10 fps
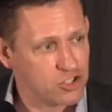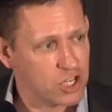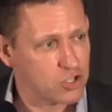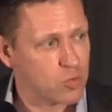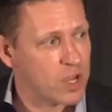it's
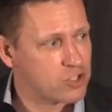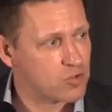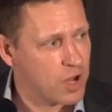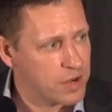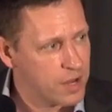just a
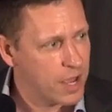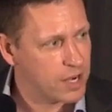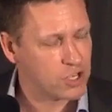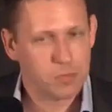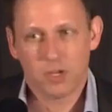restaurant and
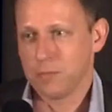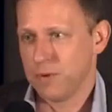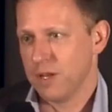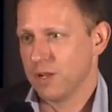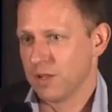is going to be
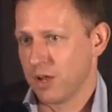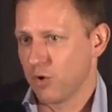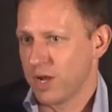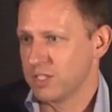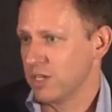competing like
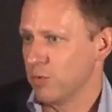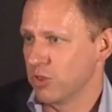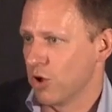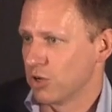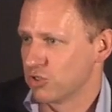crazy
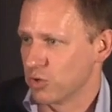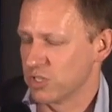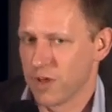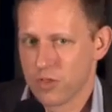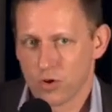with all sorts
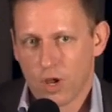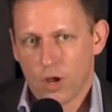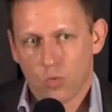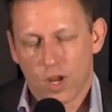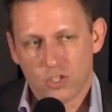of other
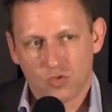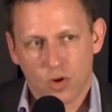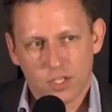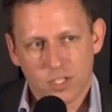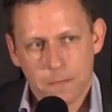
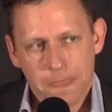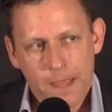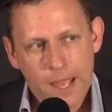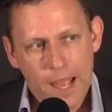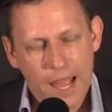restaurants.
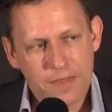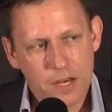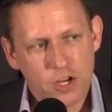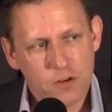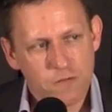And
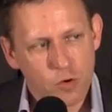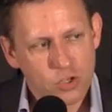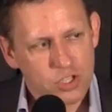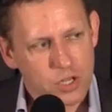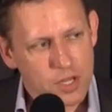then
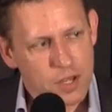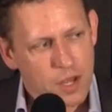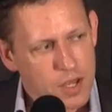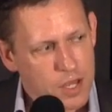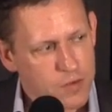conversely,
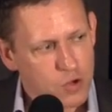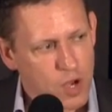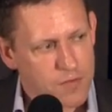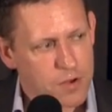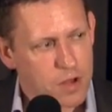if you
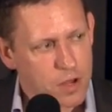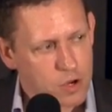have a